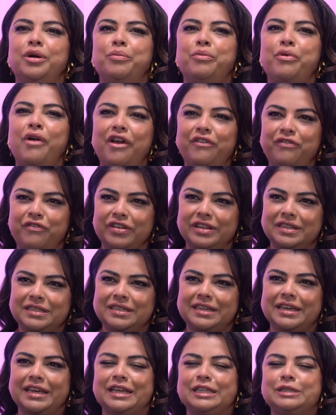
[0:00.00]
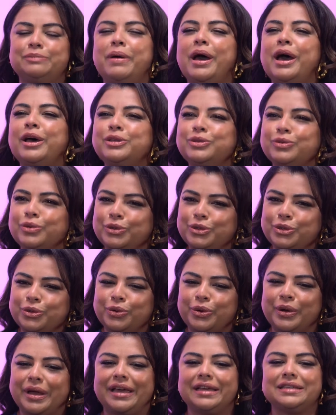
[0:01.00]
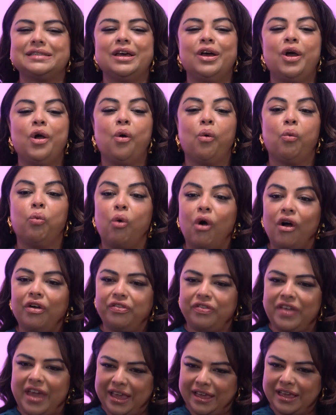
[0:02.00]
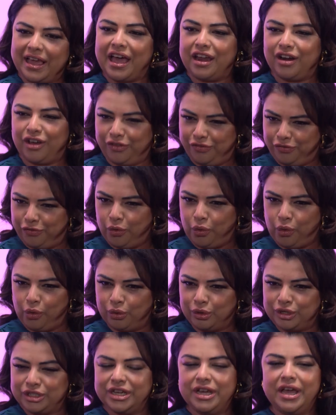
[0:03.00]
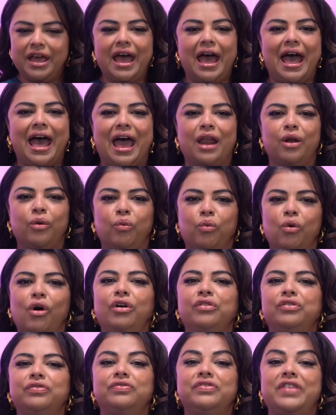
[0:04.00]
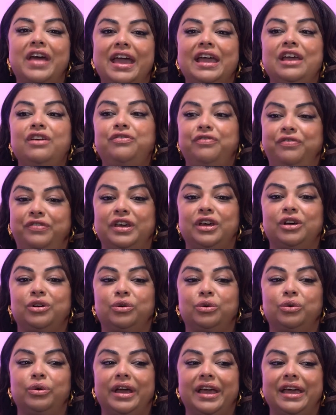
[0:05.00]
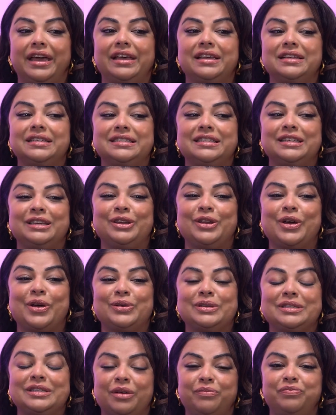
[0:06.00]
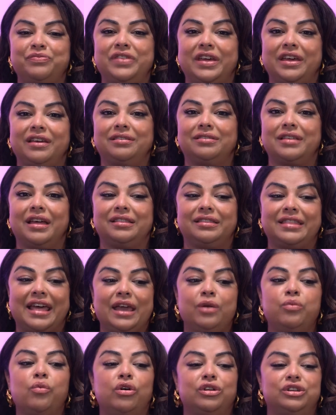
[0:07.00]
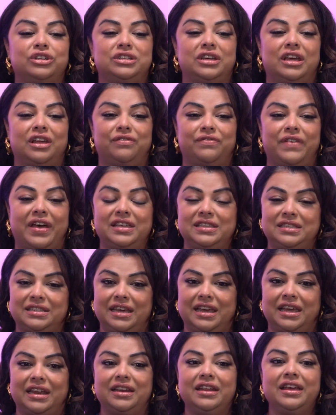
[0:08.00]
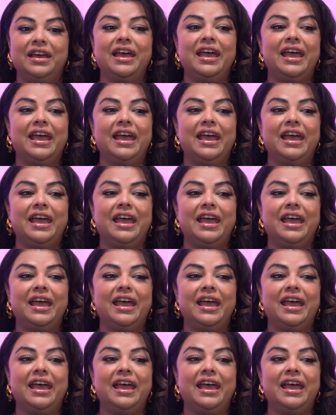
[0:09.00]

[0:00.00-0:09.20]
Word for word: preferences, personal choice, what they can afford, yes. and what they feel is, you know, something that they want to invest in